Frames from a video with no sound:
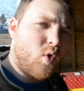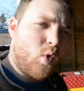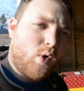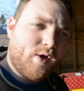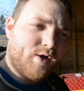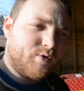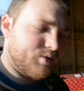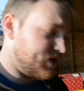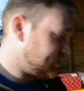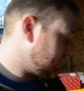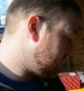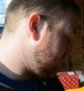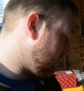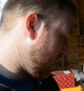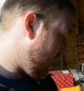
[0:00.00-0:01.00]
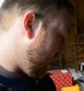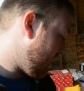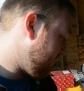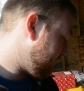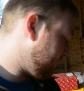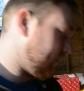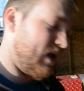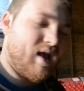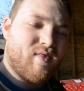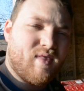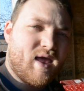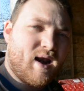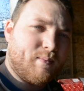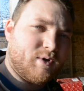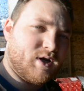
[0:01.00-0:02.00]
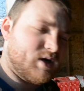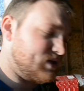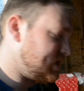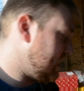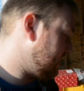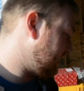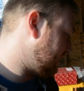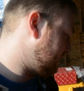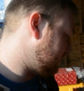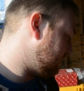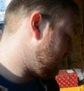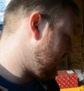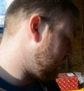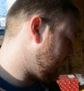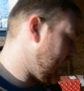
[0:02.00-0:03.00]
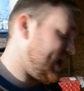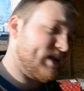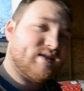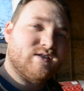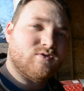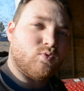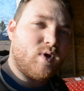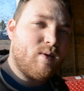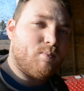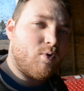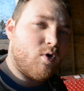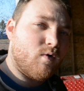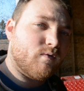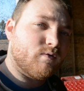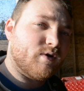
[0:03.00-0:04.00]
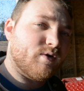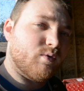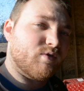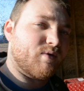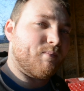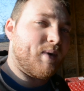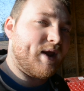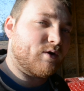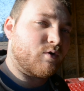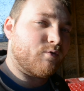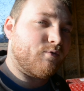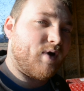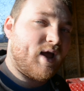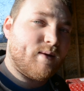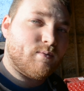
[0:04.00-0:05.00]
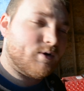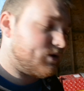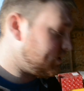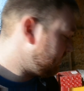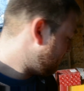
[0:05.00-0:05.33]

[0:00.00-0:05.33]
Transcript: oil residue off. And then I'm going to take a last sweep over it with a microfiber.